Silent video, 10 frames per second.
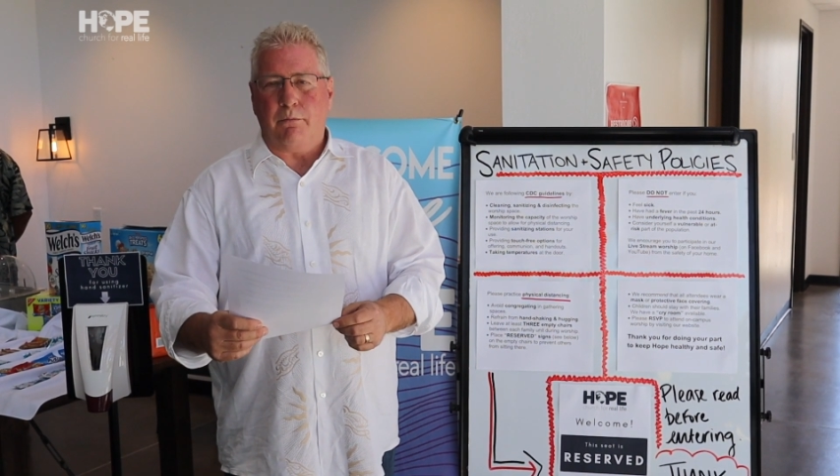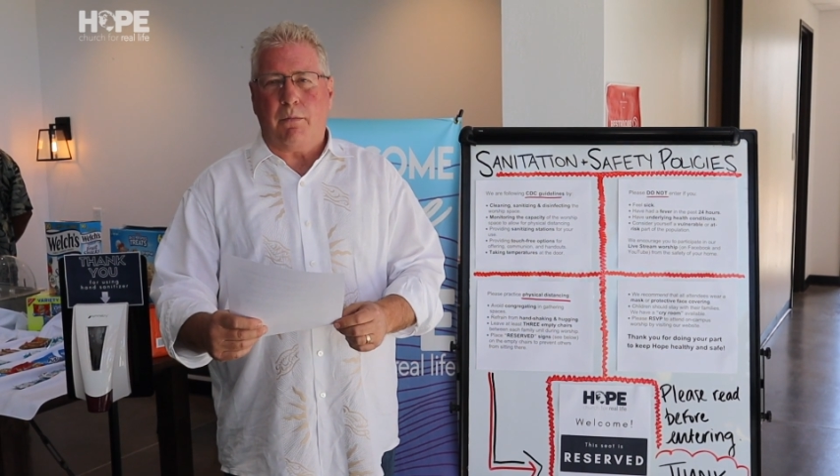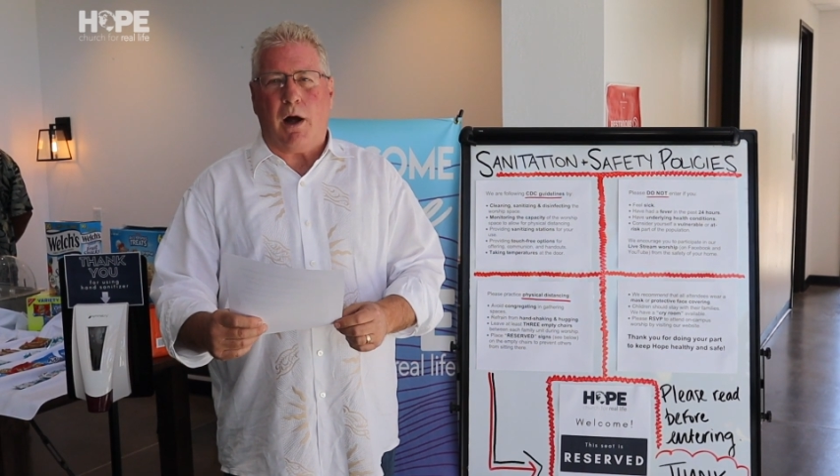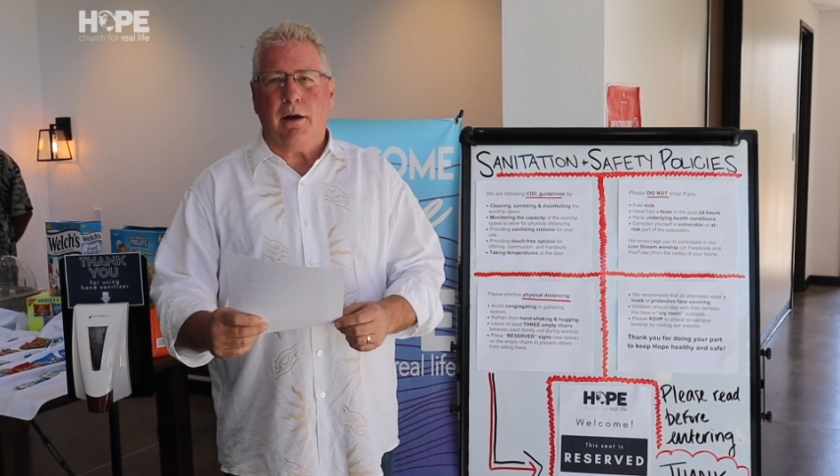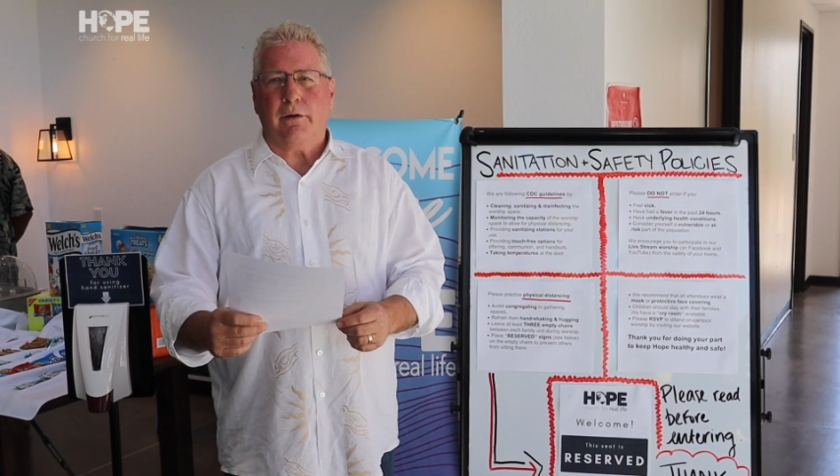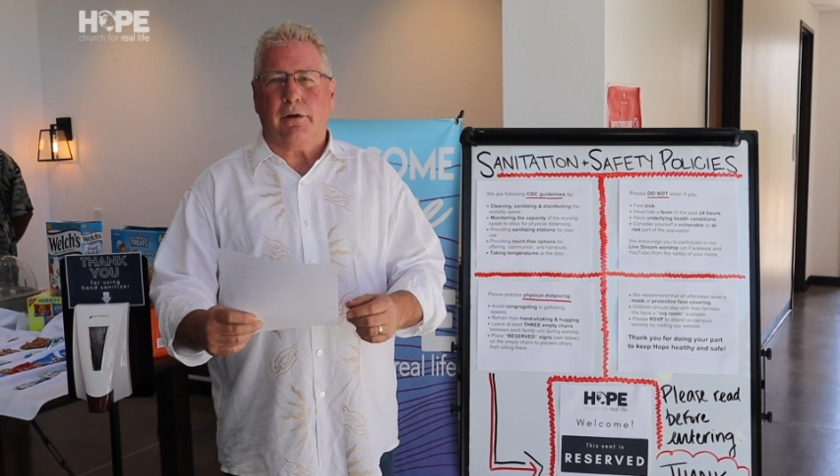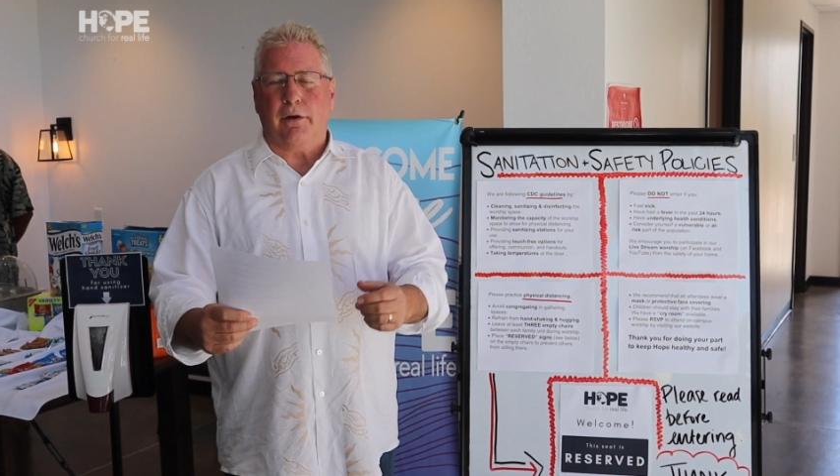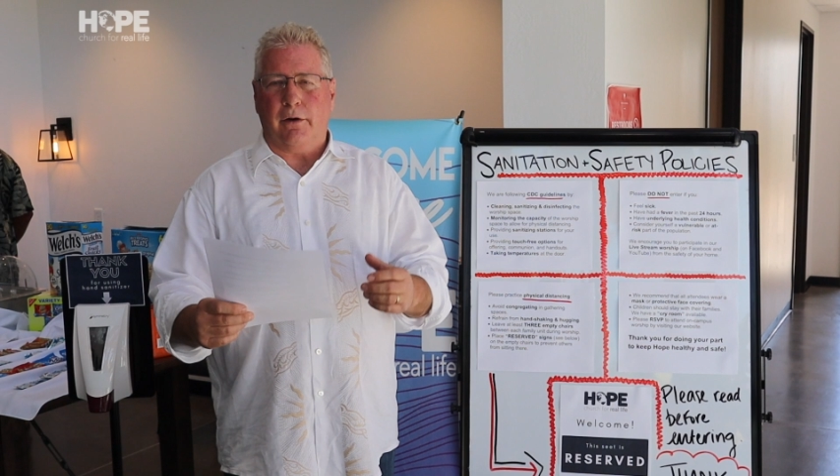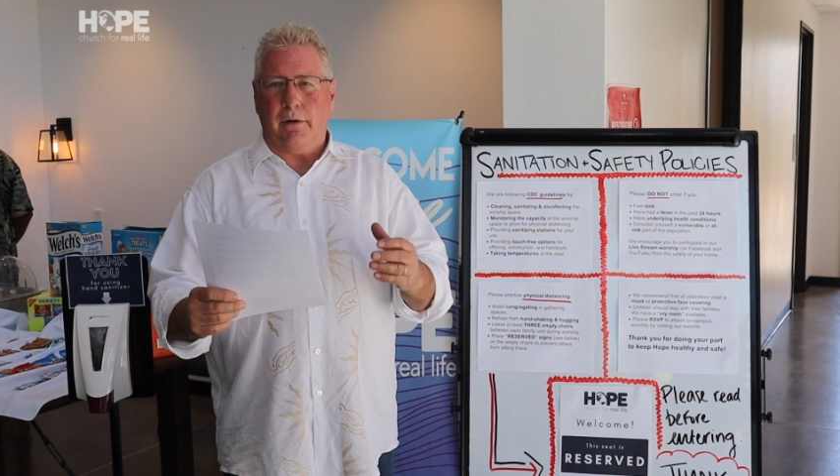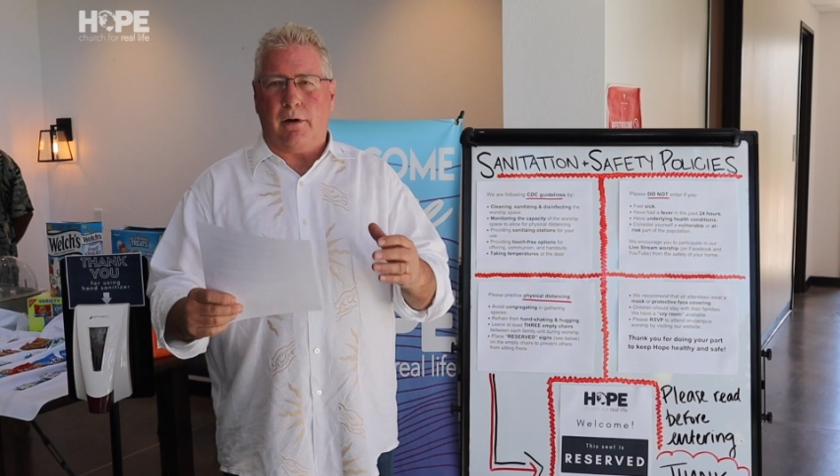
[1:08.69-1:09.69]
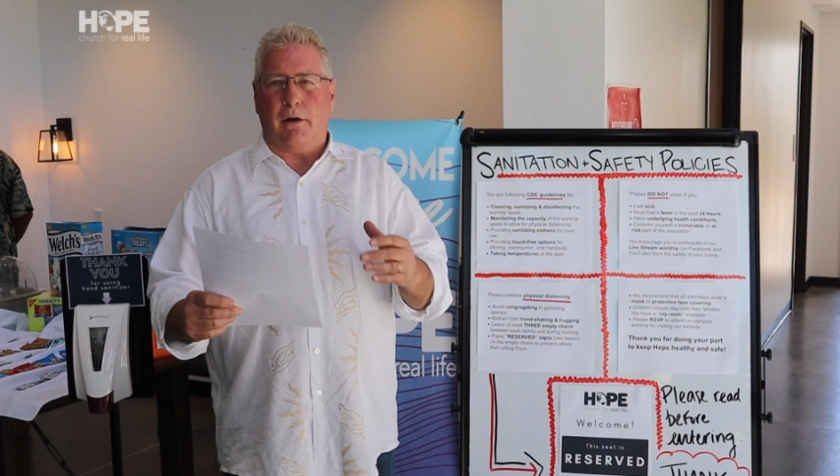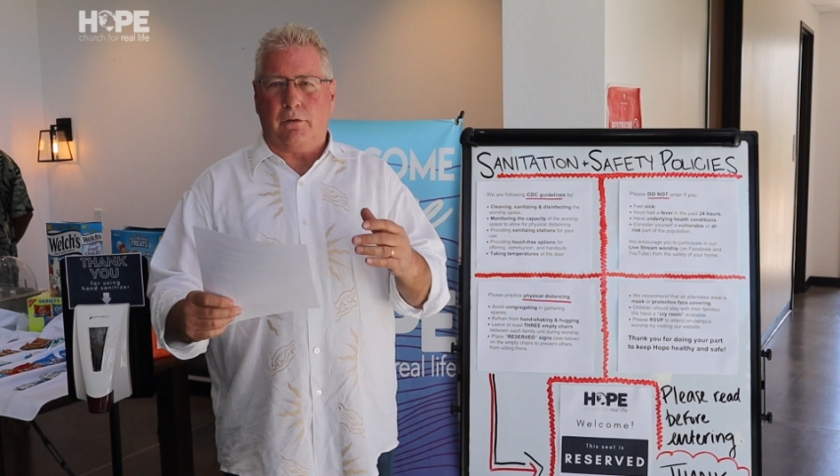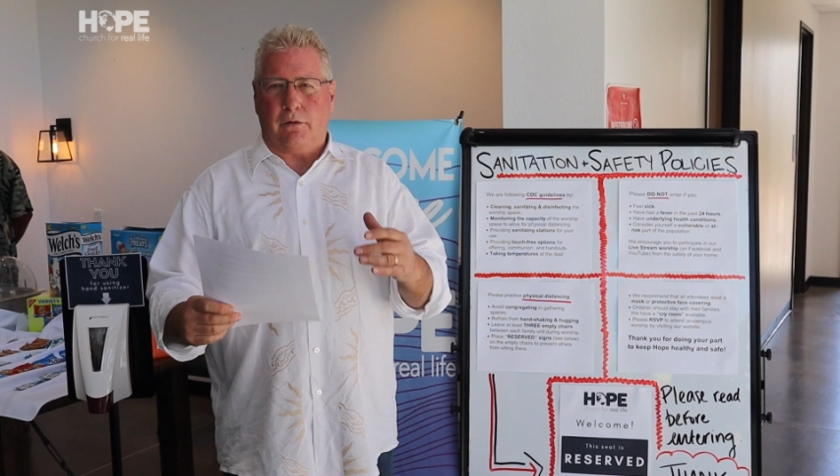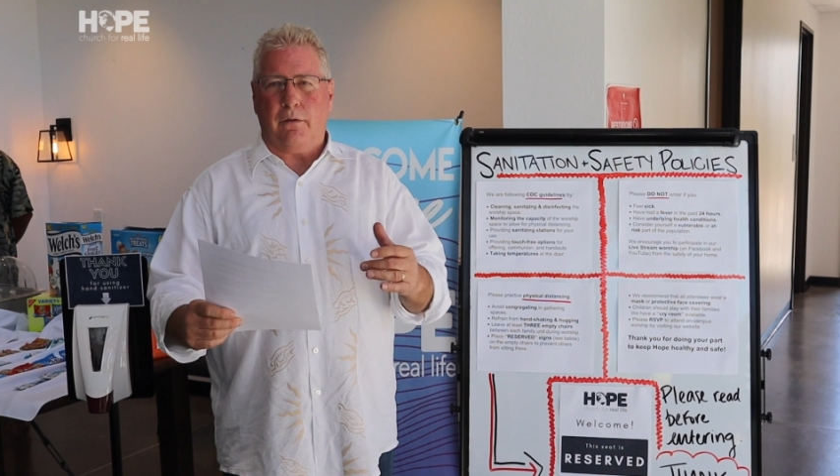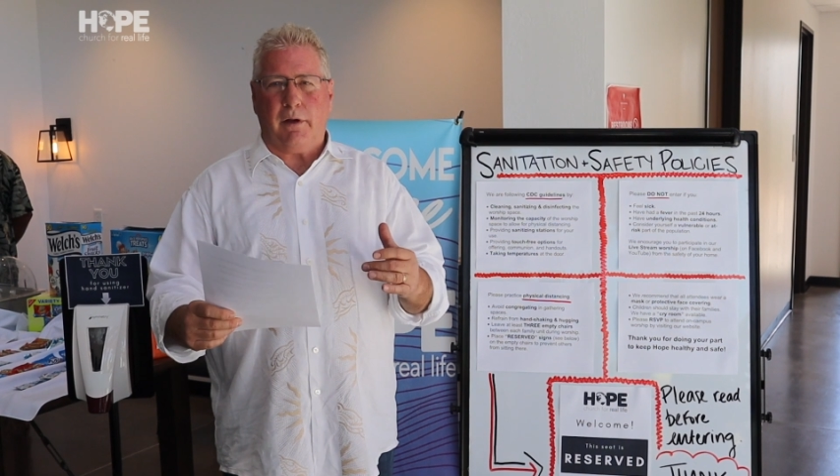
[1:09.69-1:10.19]
monitor
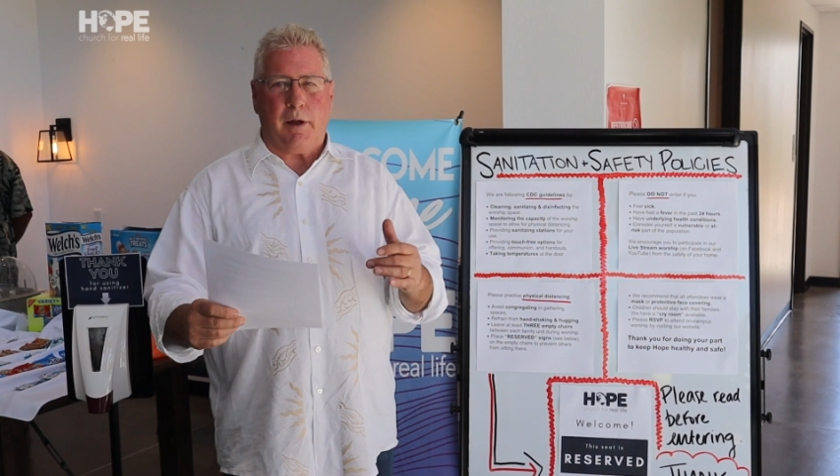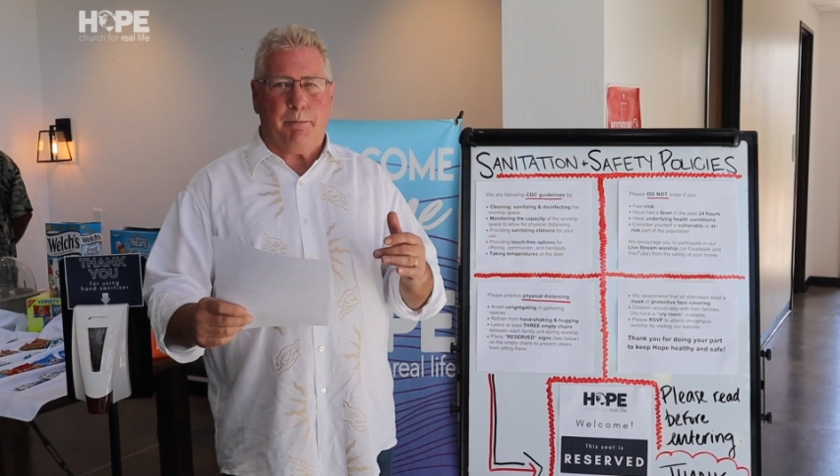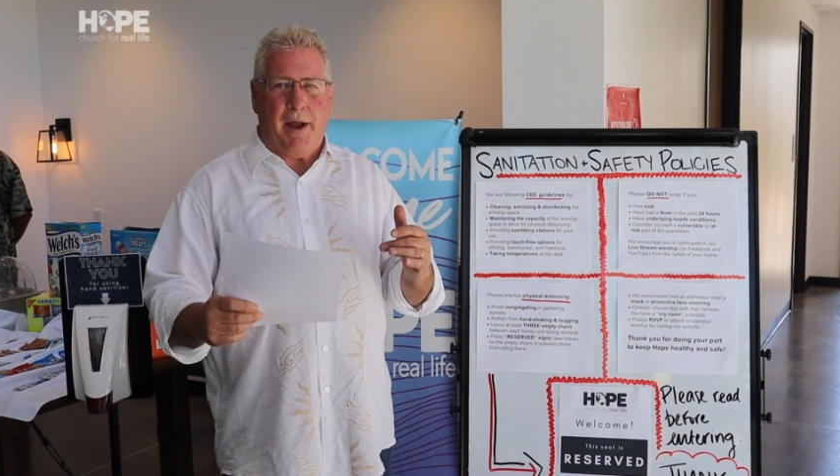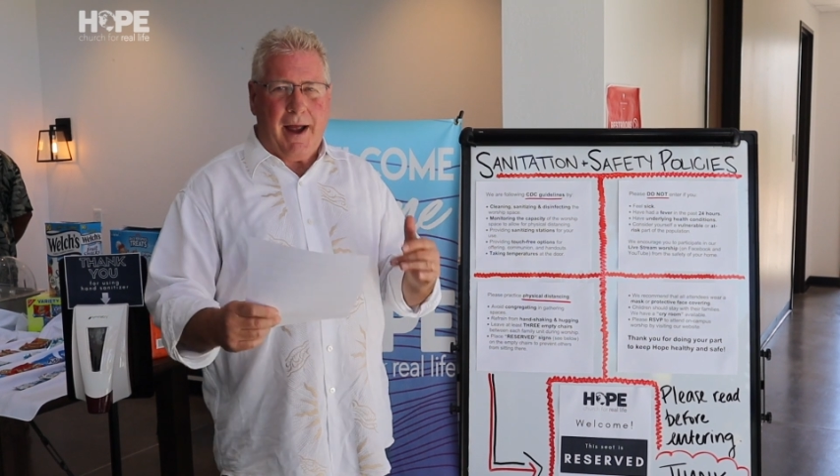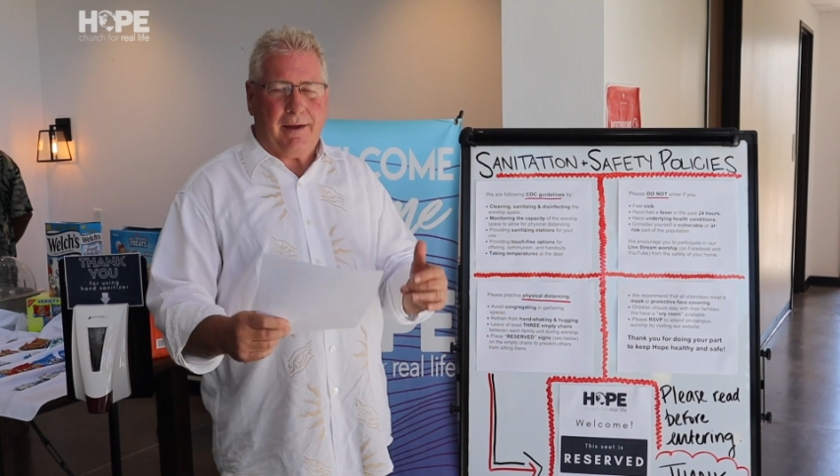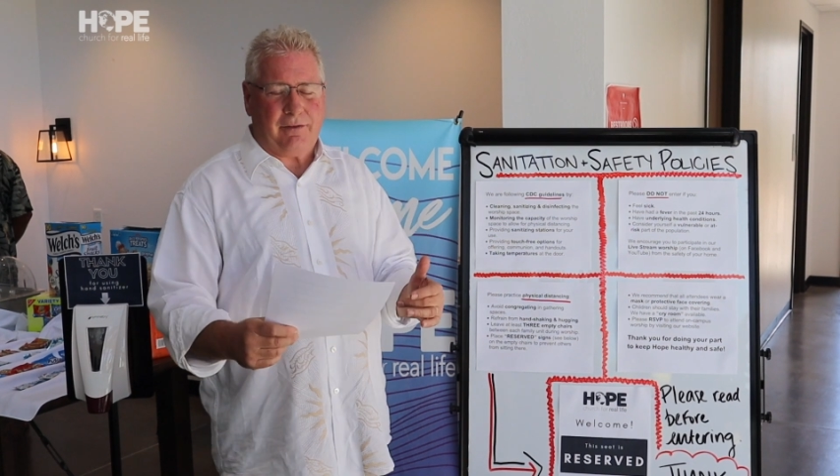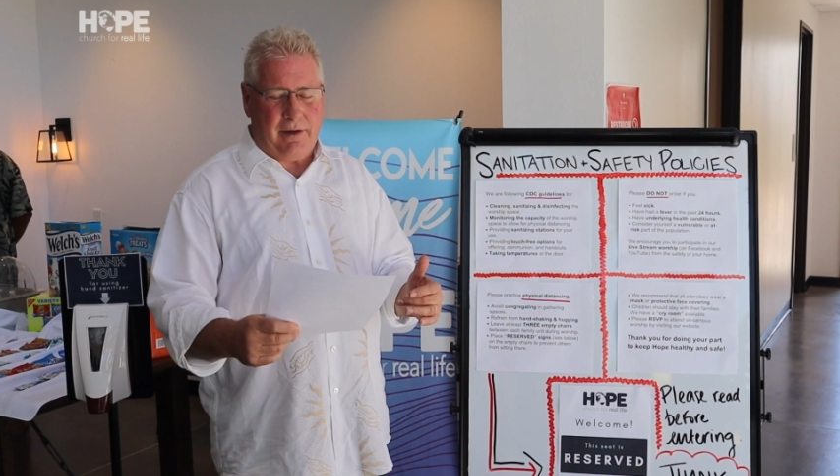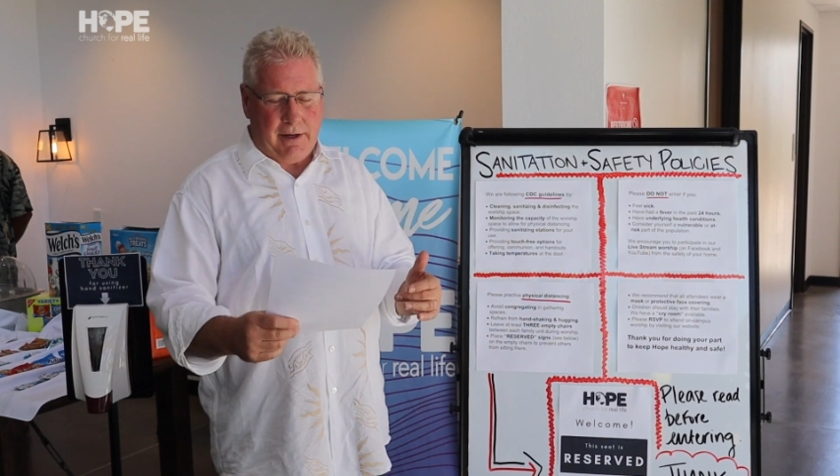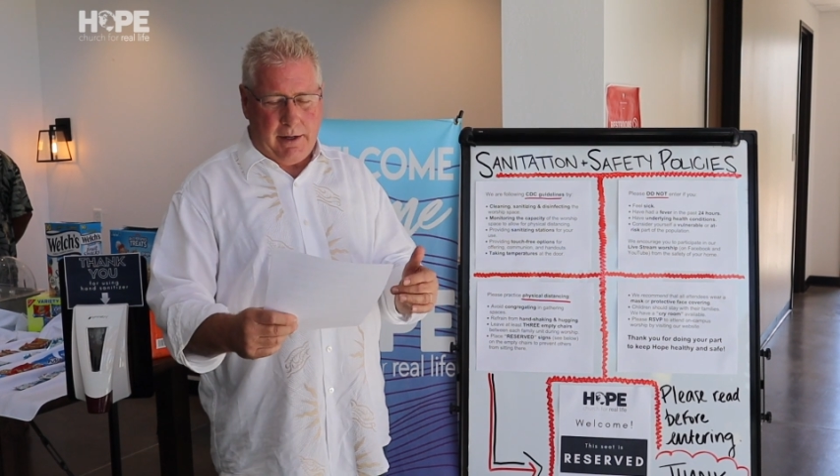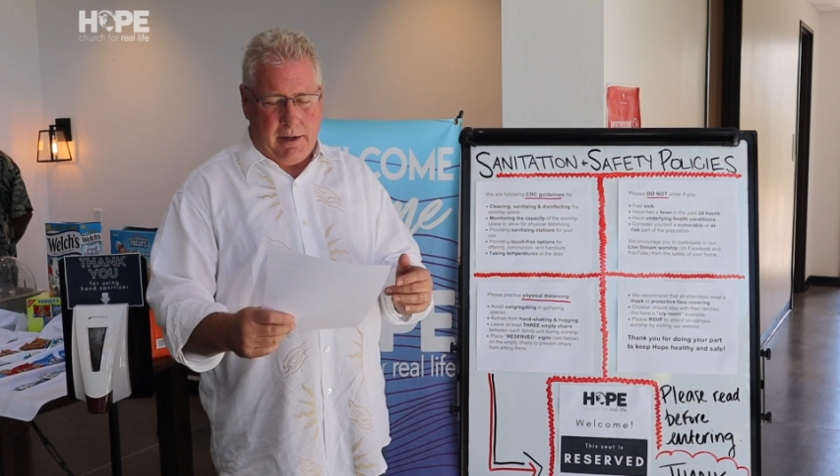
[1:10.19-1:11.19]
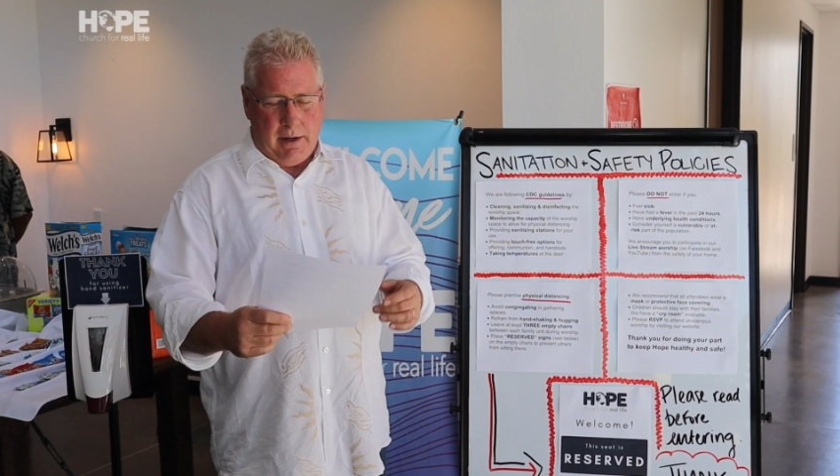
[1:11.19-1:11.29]
also the capacity